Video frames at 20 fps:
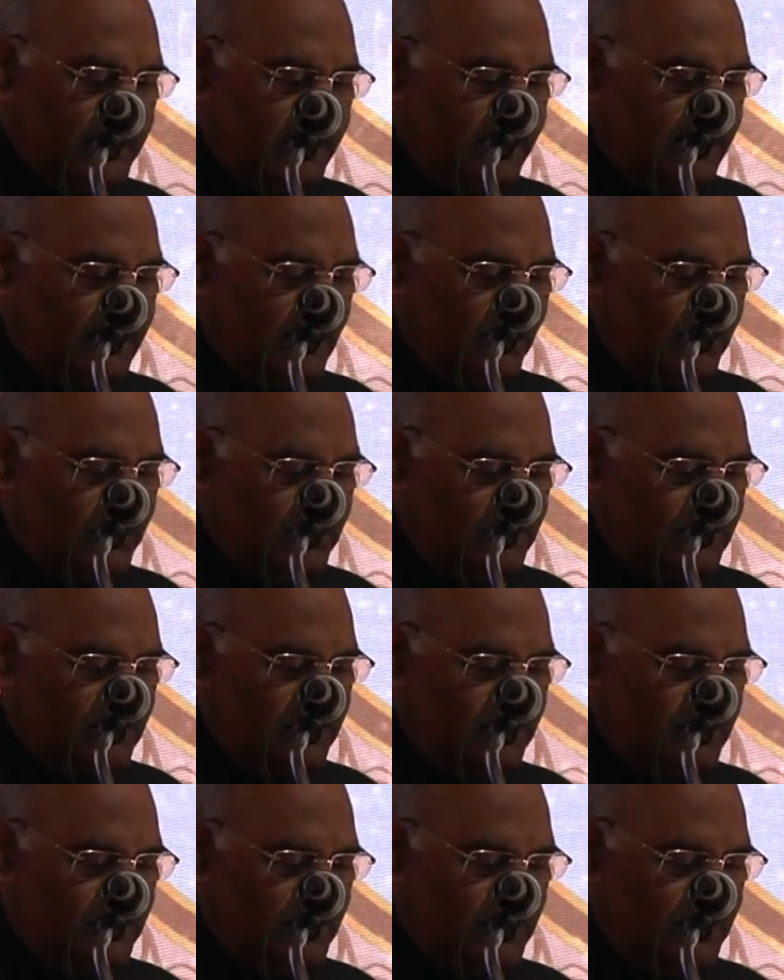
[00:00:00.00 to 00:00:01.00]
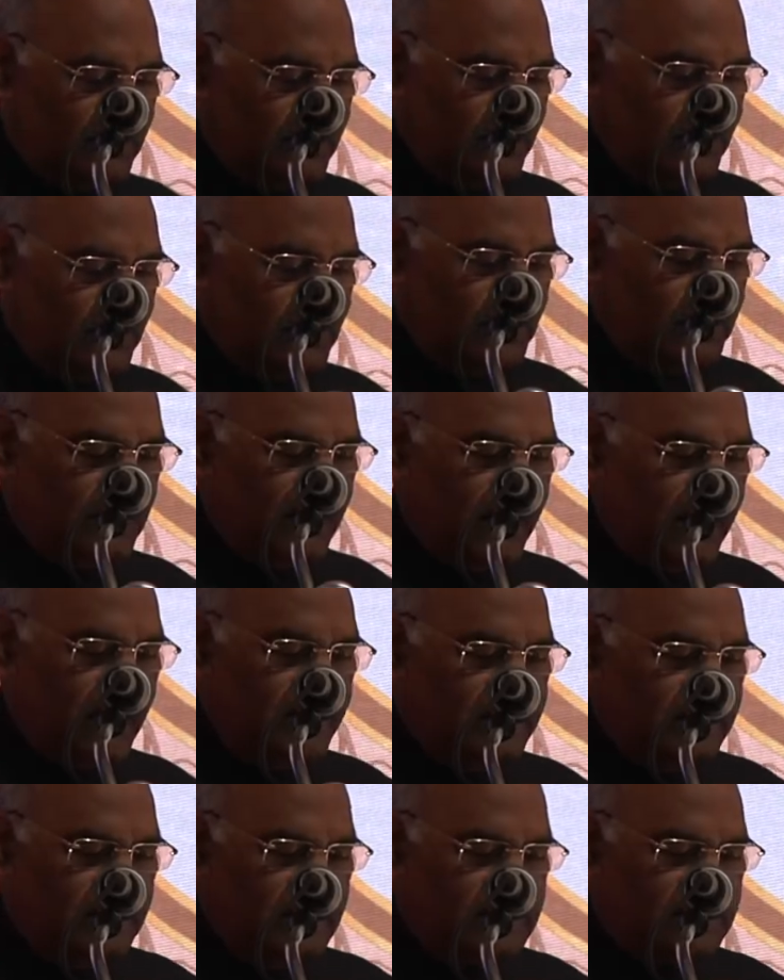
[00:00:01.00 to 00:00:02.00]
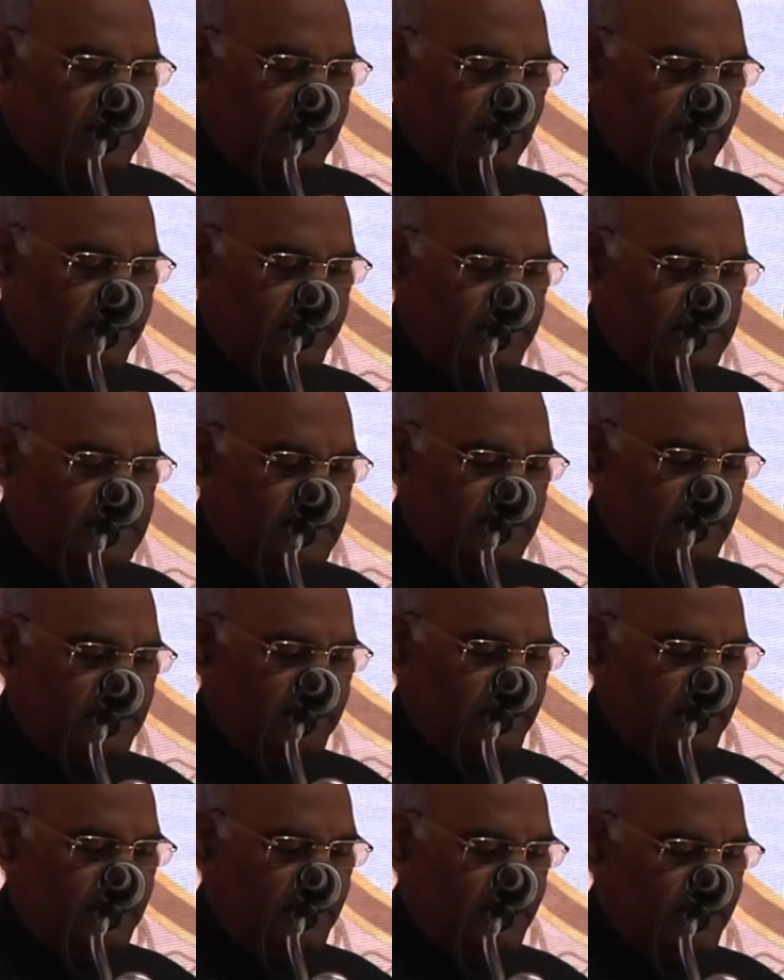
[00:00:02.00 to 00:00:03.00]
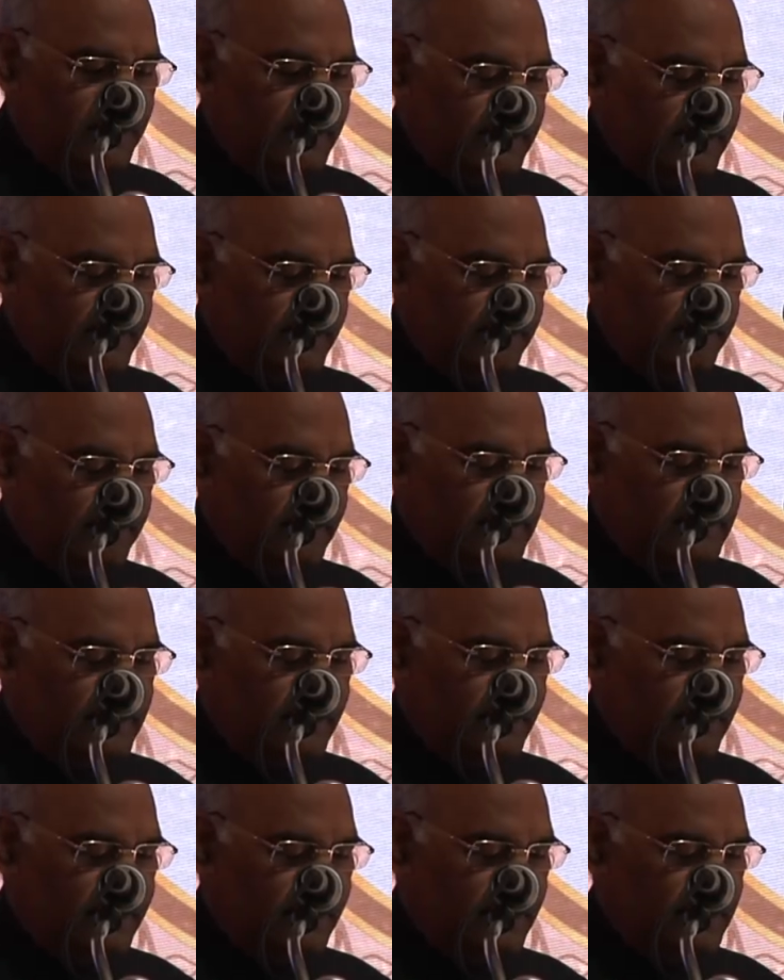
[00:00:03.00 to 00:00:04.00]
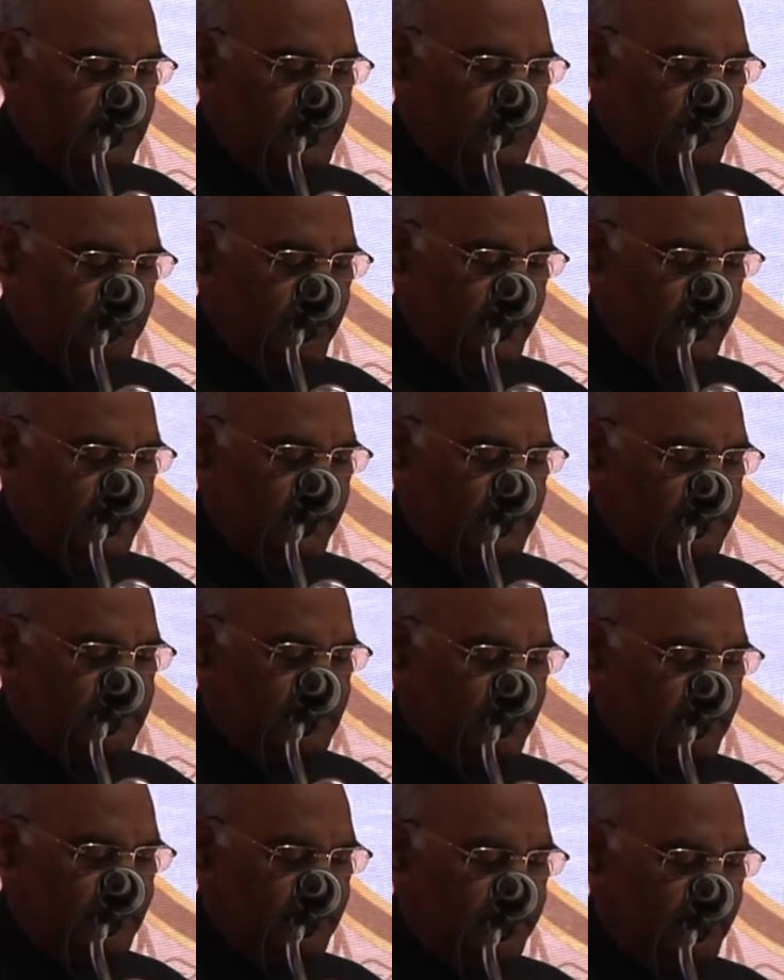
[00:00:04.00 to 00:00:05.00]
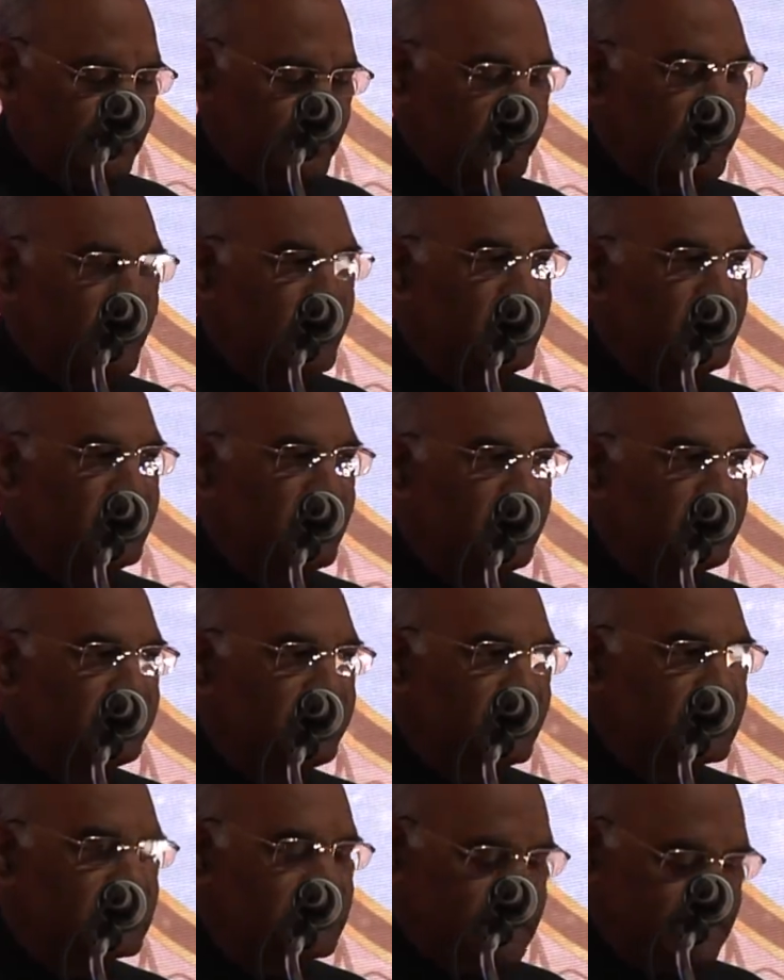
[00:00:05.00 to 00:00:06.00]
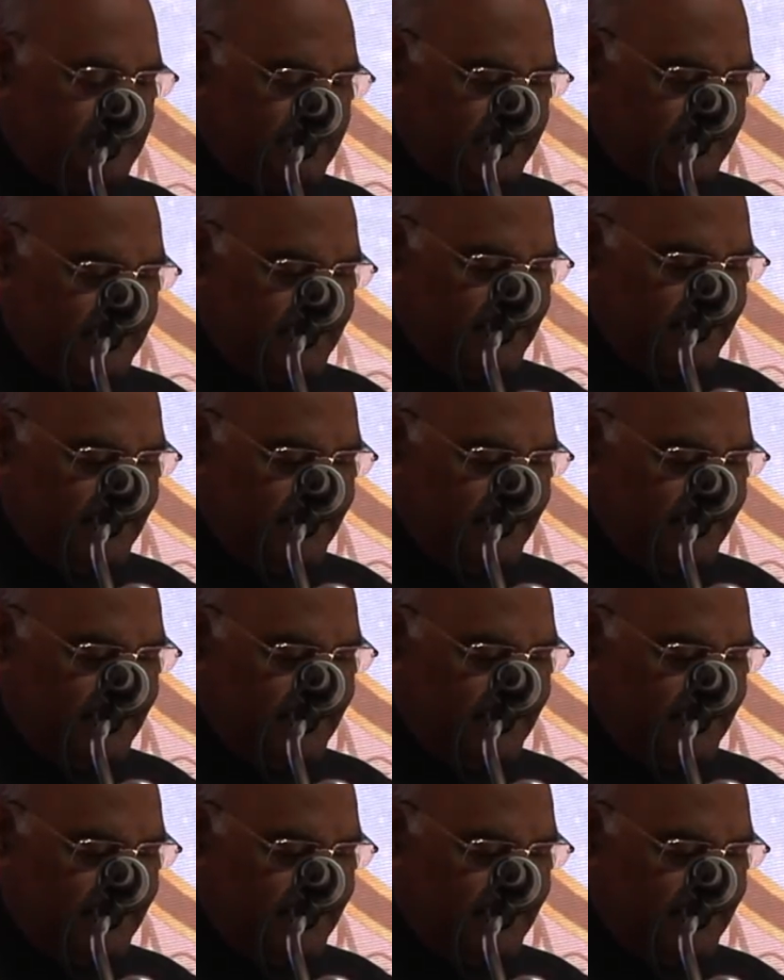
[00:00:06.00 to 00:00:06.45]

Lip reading: background to the highest office in our country was an inspiration for many of us.